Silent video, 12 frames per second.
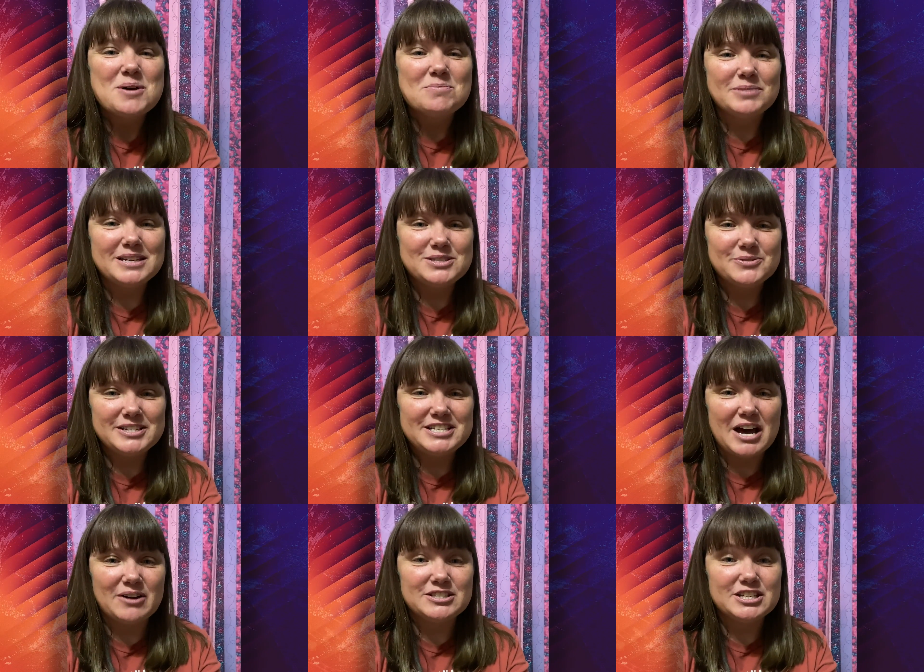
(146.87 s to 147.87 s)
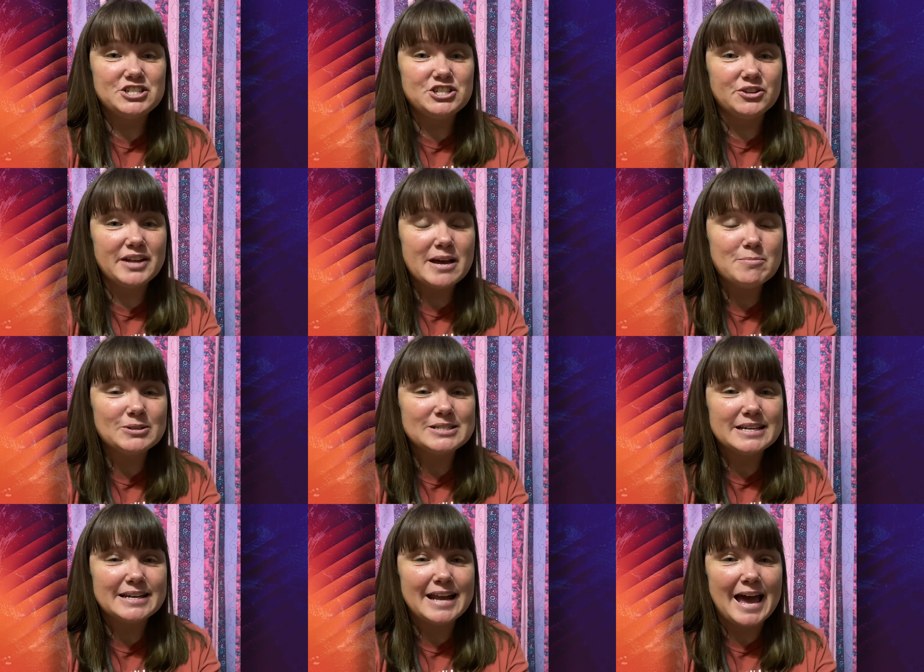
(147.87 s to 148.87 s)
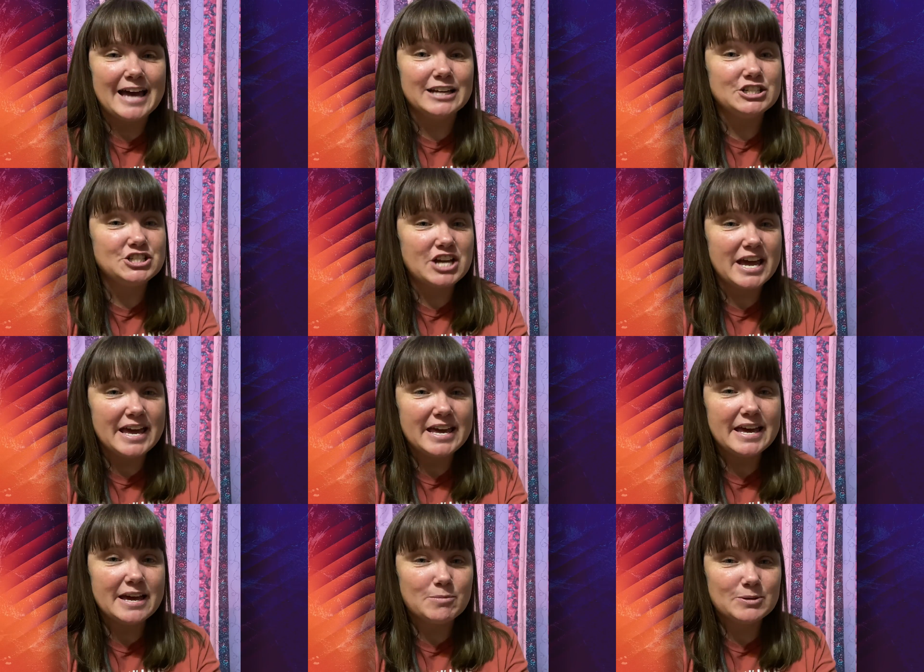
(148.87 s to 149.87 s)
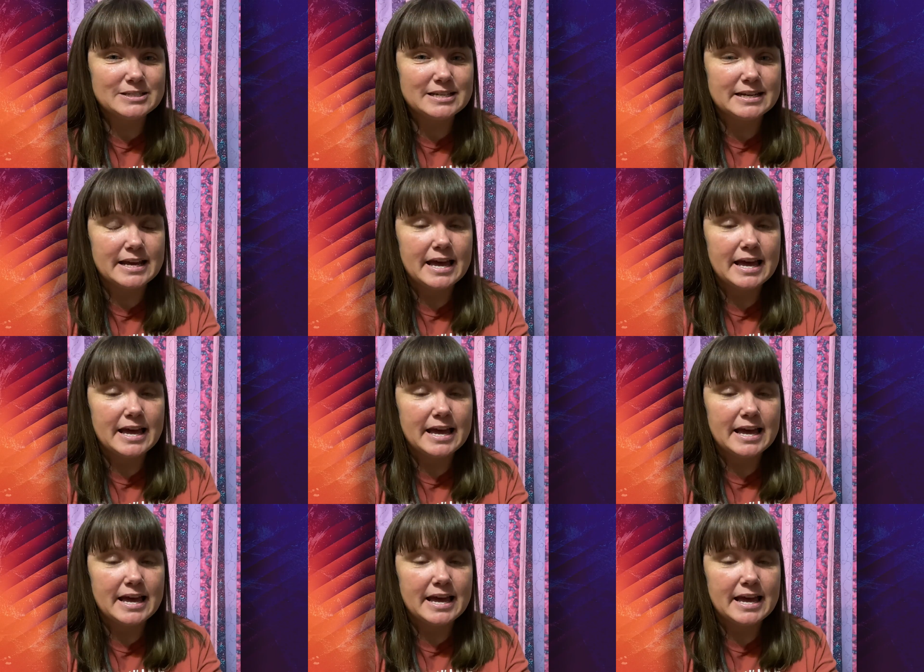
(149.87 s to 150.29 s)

please reach out to Jill Hamilton at j hamilton